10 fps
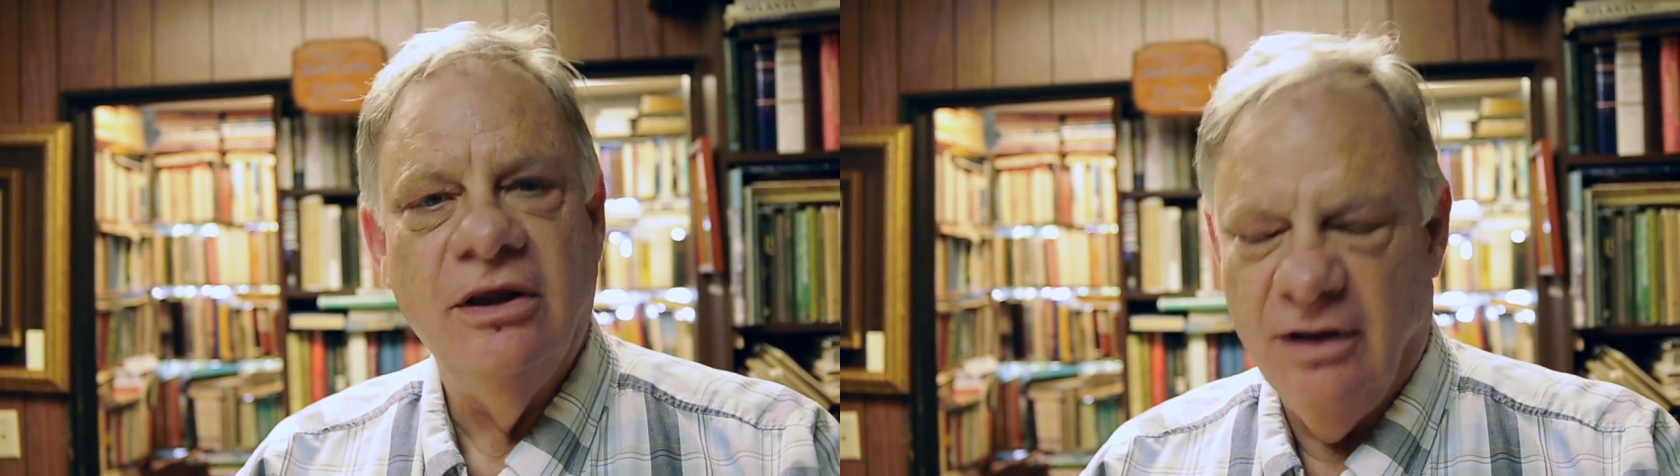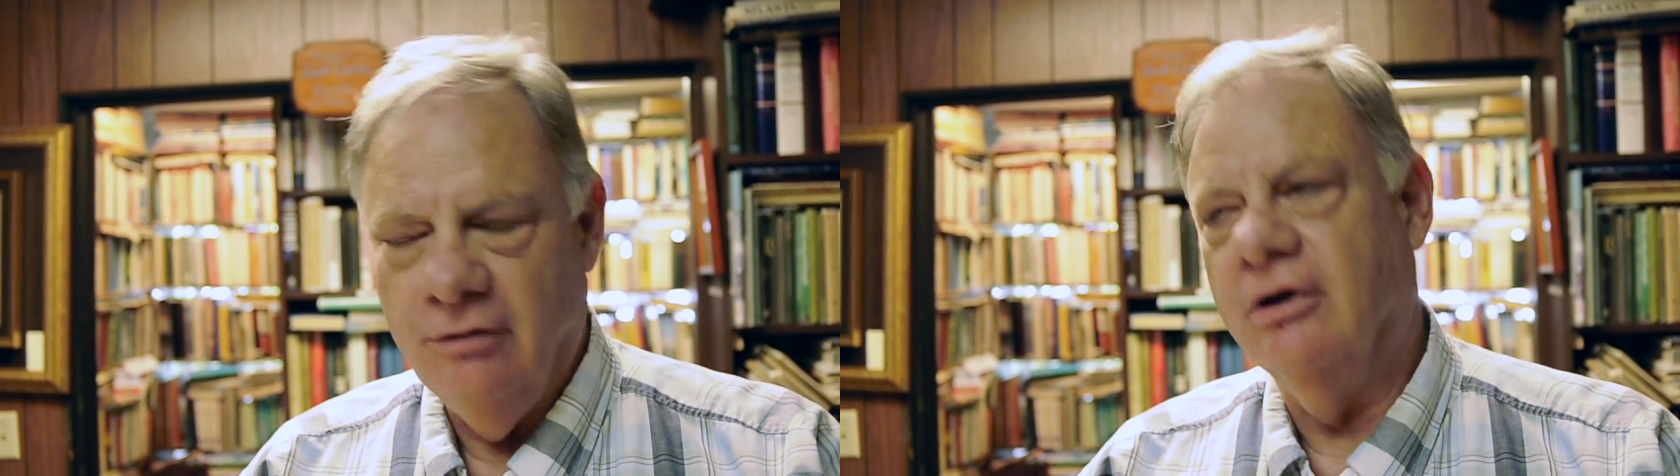
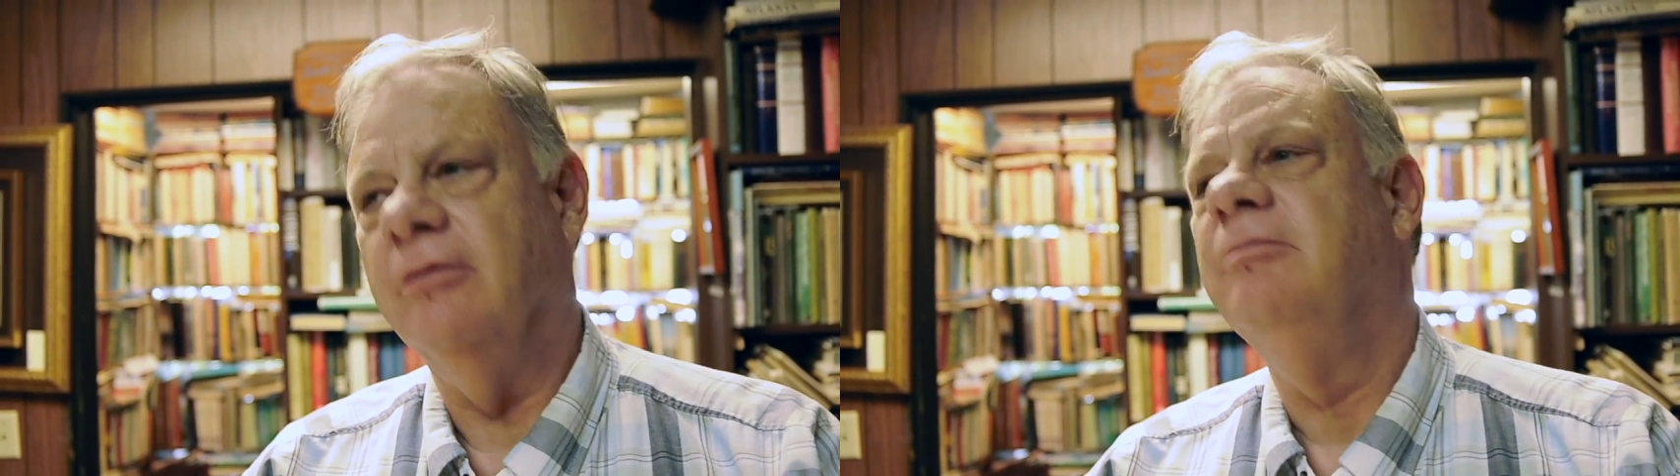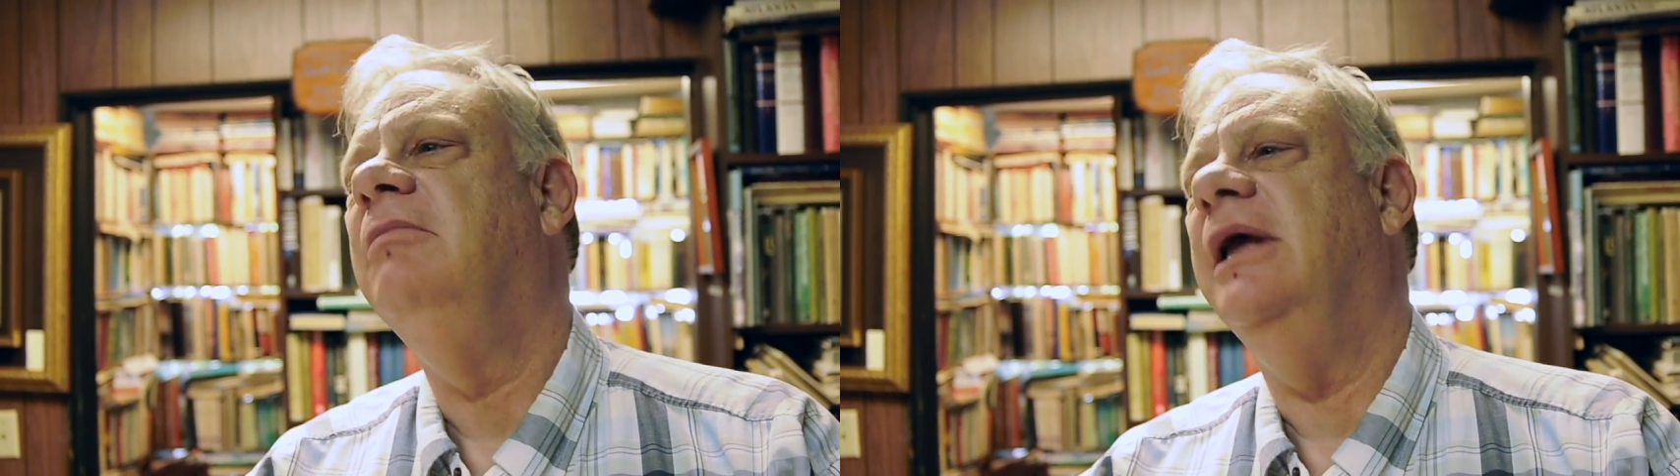they were
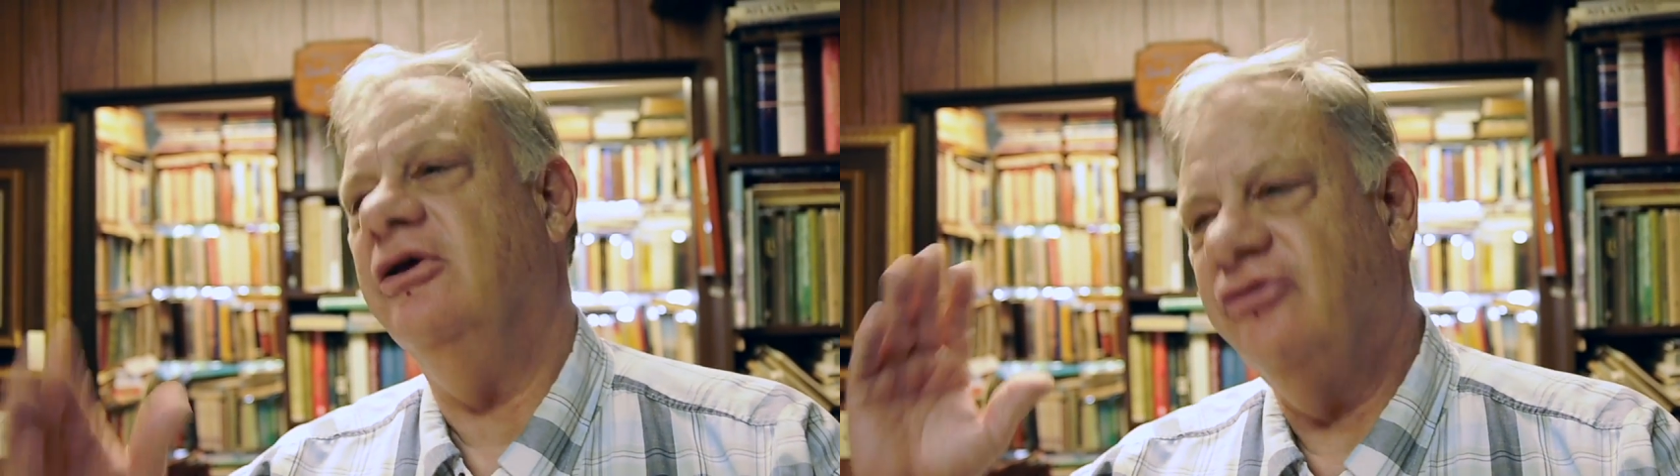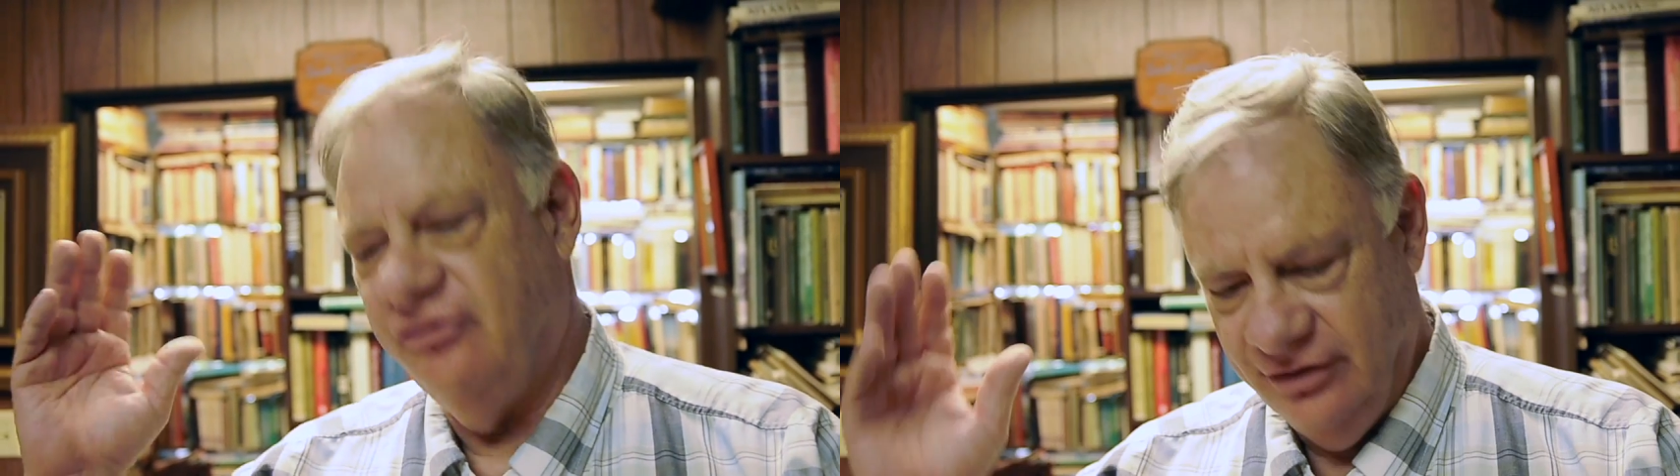
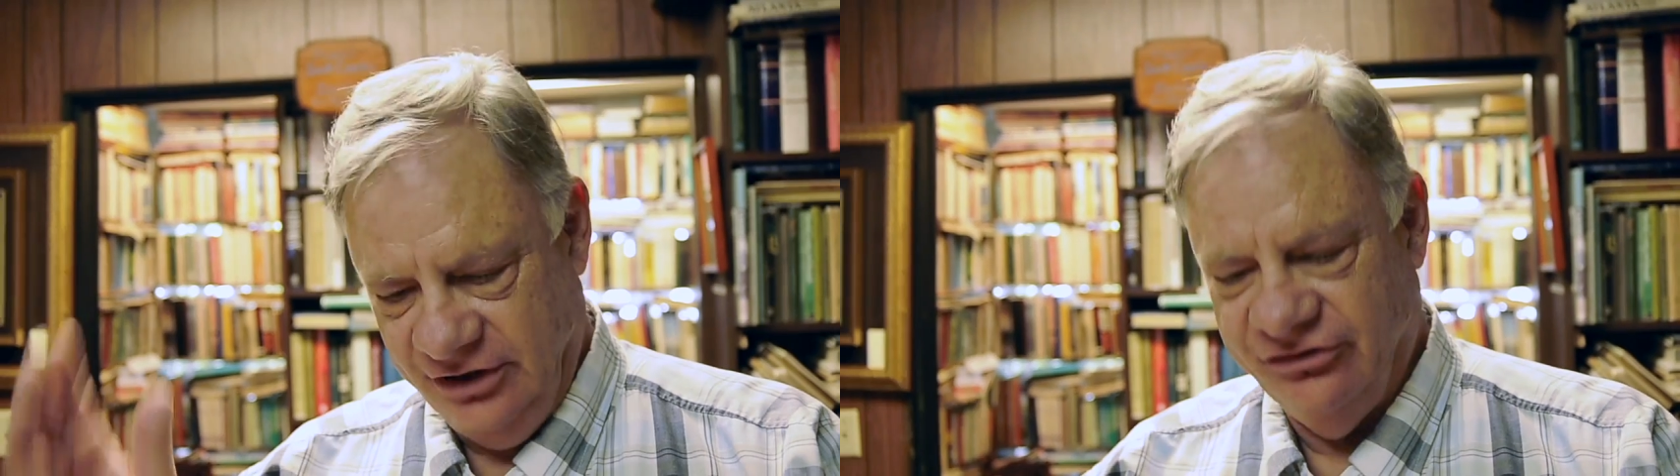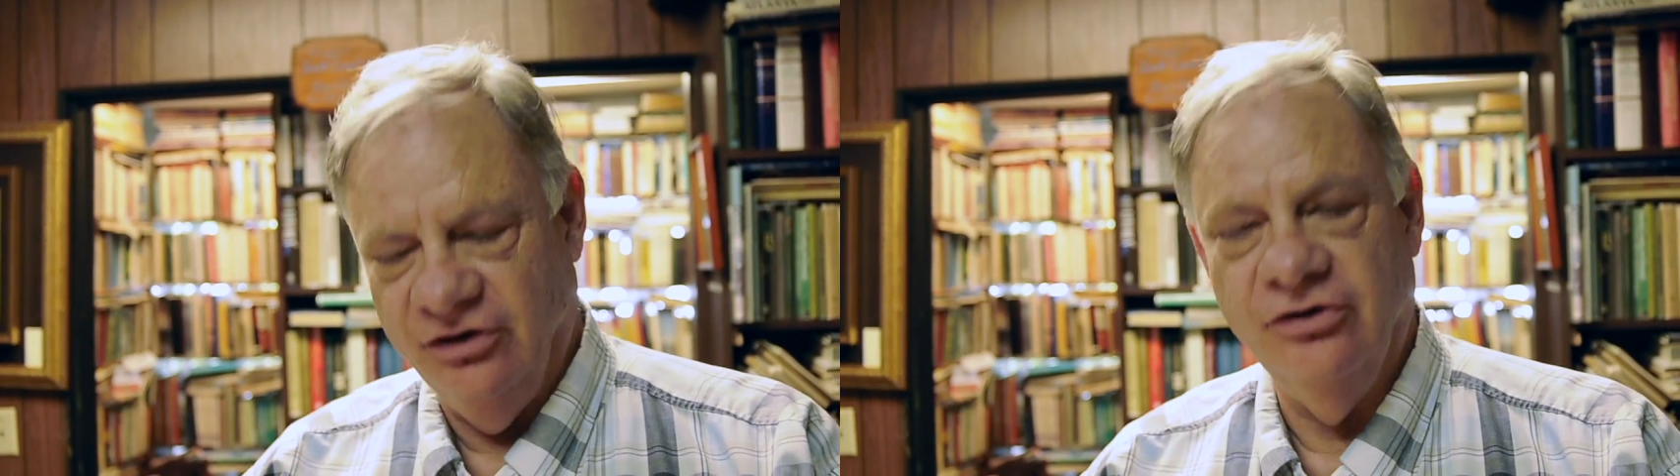
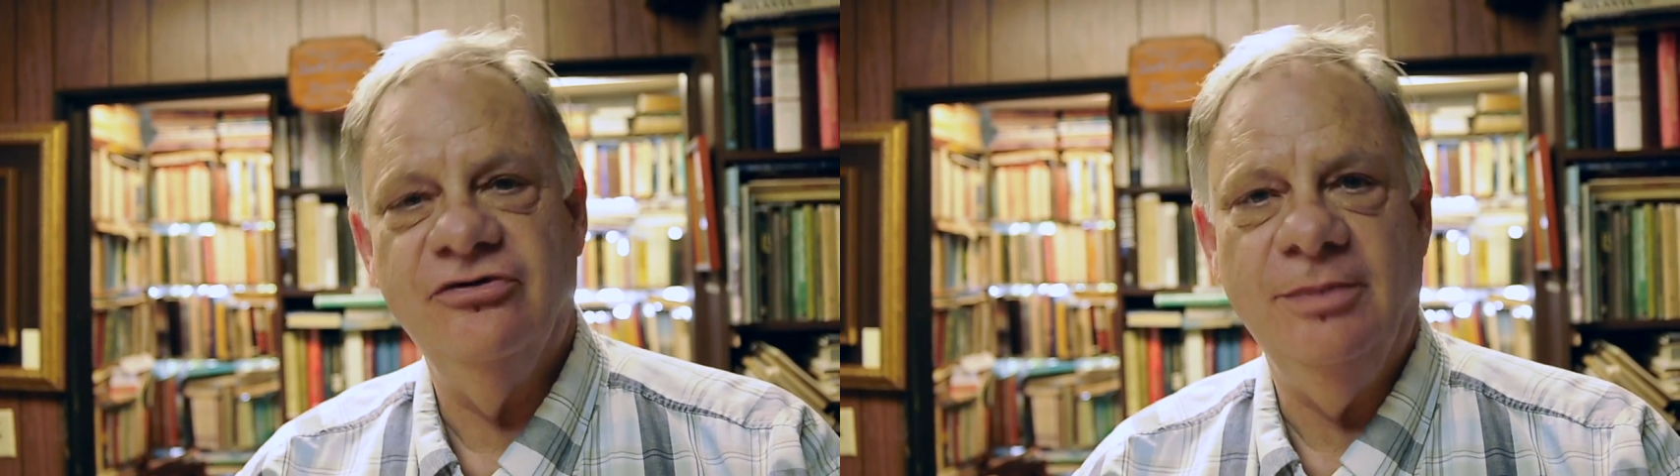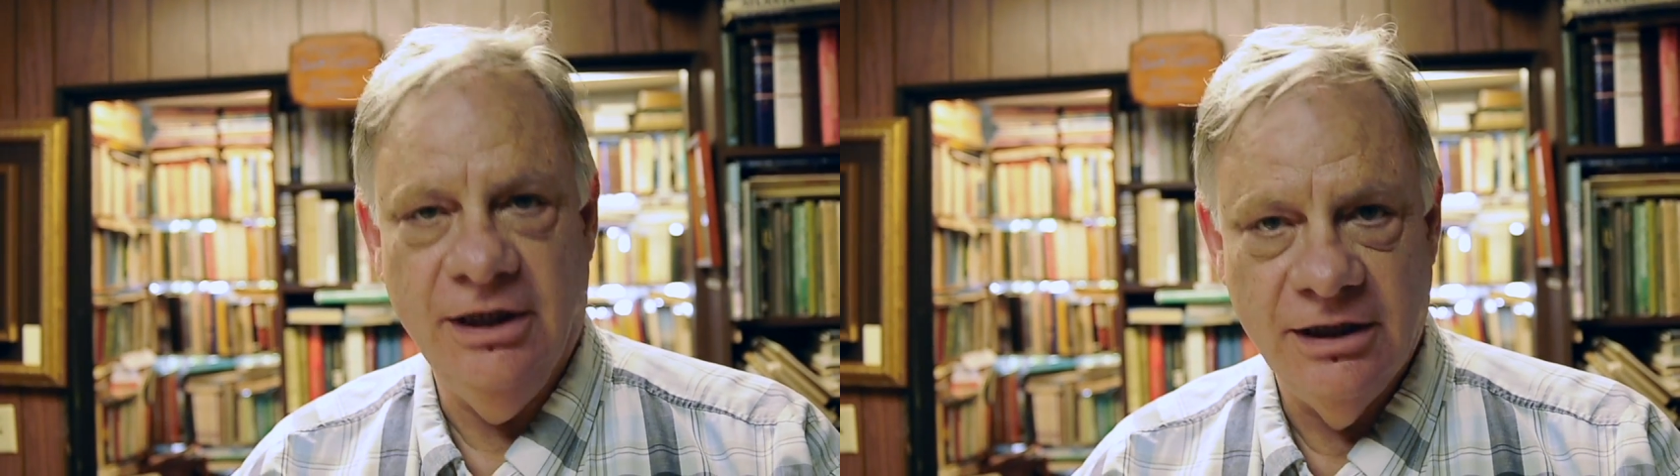history, so to
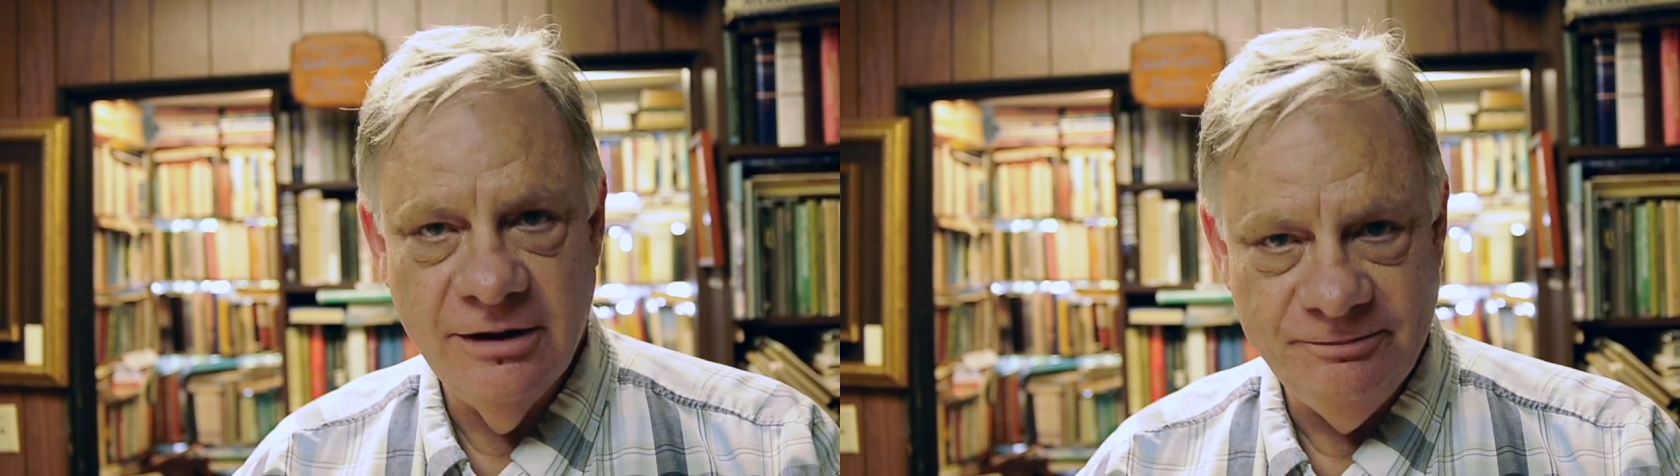speak.